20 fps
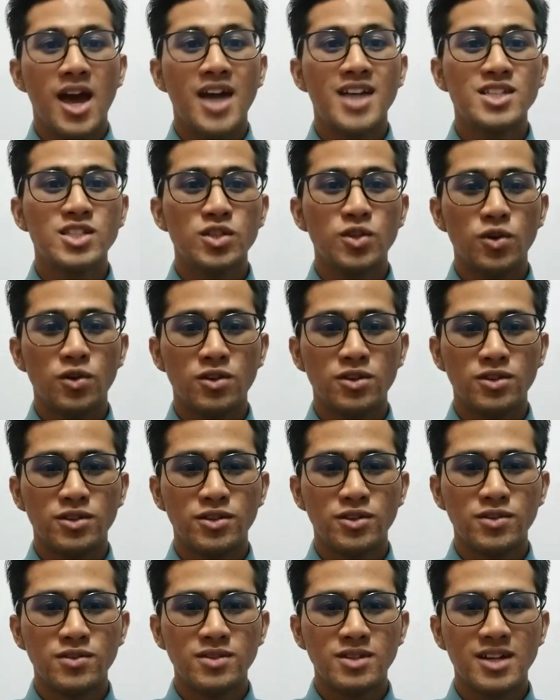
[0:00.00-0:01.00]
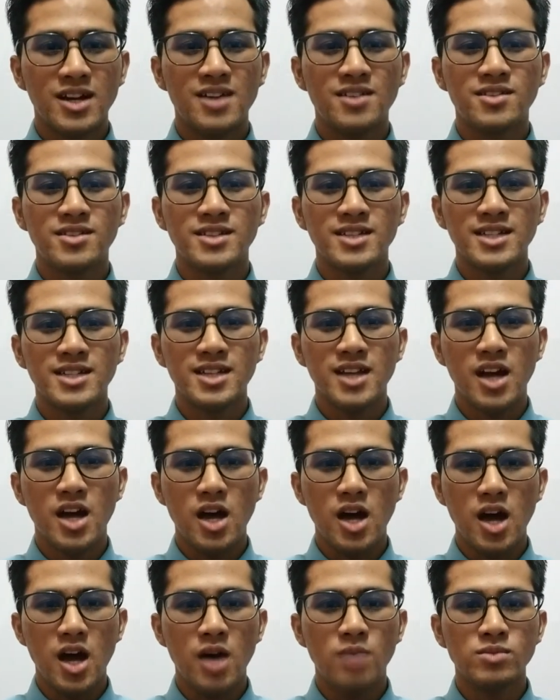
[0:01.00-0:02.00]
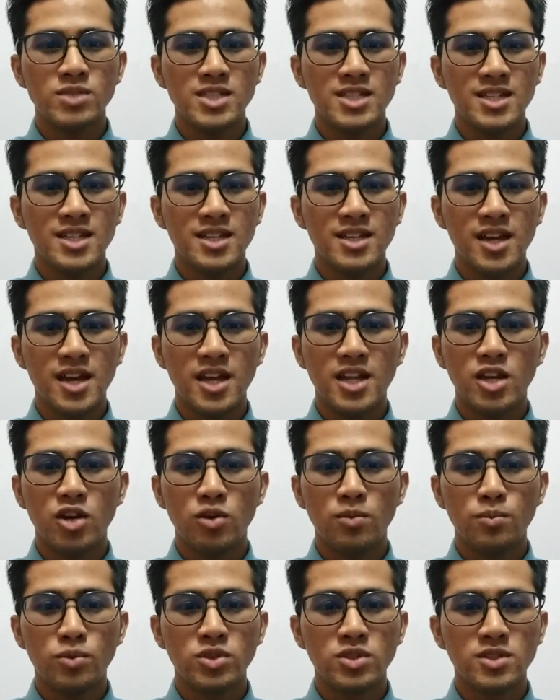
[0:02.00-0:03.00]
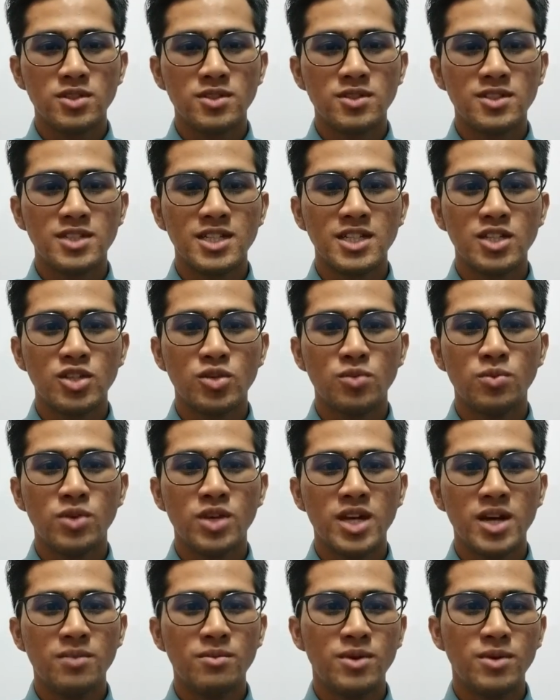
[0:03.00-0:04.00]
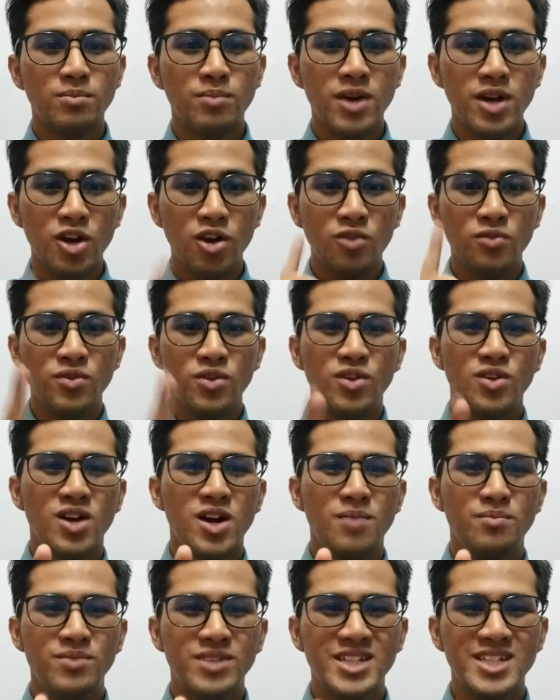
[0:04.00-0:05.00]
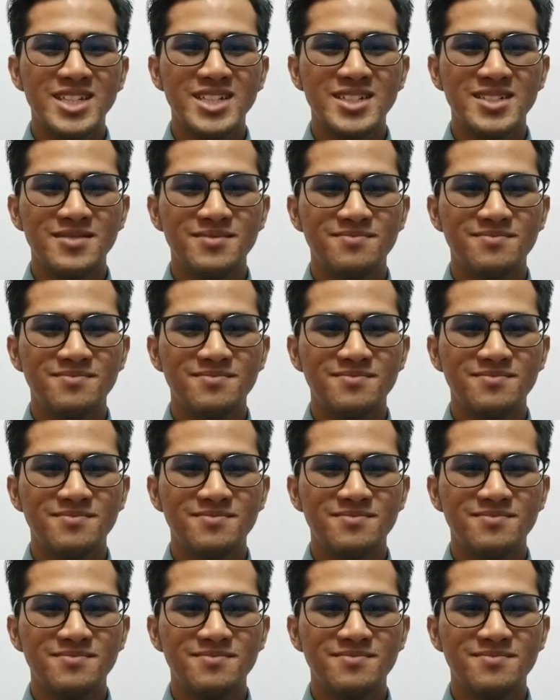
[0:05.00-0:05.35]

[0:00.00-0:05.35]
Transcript: As you all know, currently I'm seeking an opportunity to become a part of your company.